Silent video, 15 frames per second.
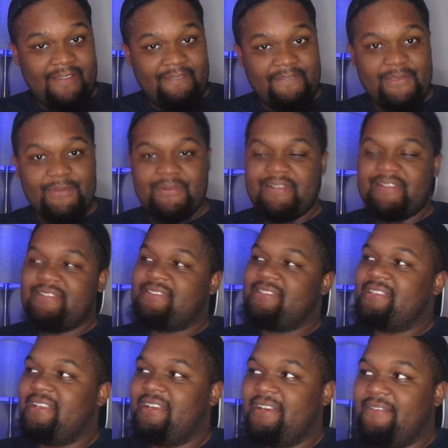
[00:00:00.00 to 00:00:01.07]

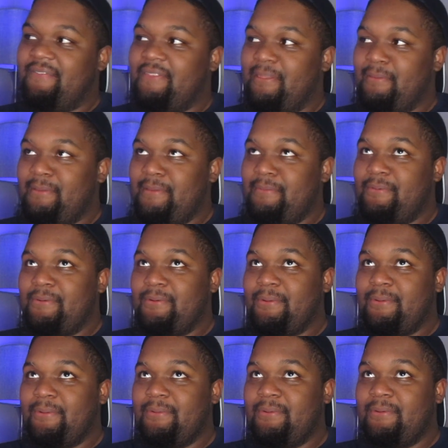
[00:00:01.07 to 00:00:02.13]
viewers. For the
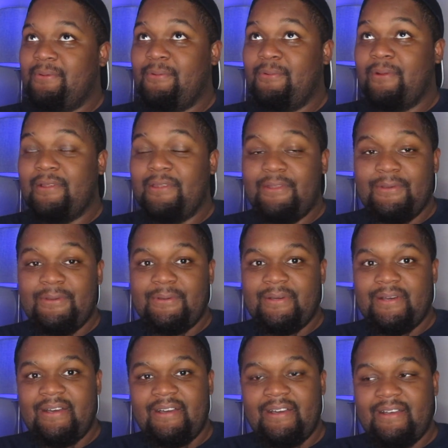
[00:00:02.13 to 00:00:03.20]
people who are new,
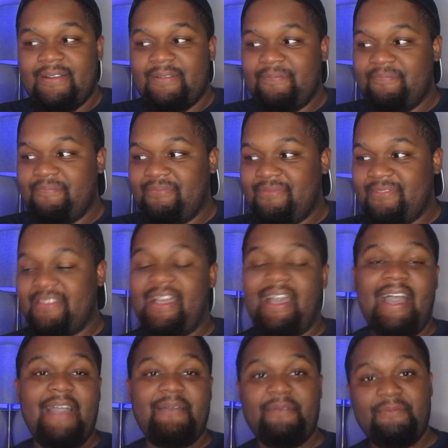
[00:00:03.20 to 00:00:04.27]

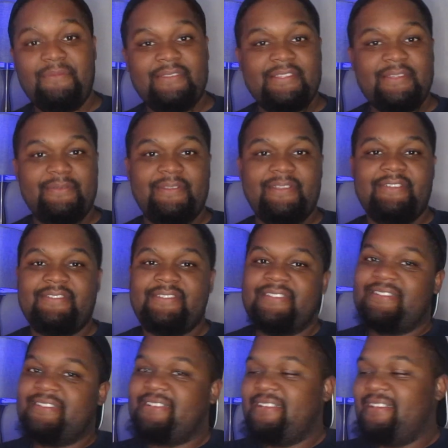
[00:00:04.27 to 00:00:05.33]
I'm a music
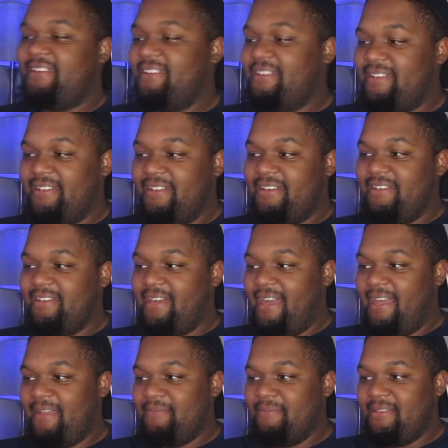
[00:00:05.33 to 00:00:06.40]
producer.
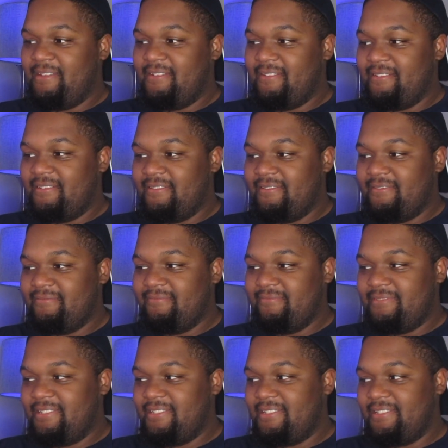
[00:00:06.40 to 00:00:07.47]
I am here
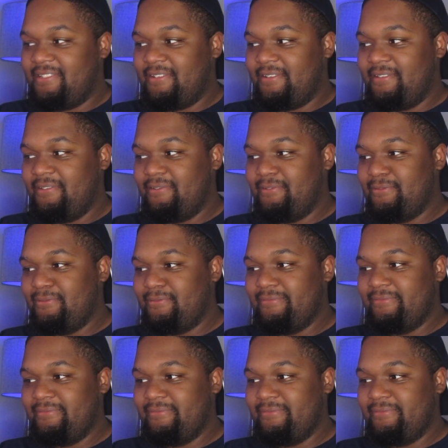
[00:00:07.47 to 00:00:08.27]
just to show you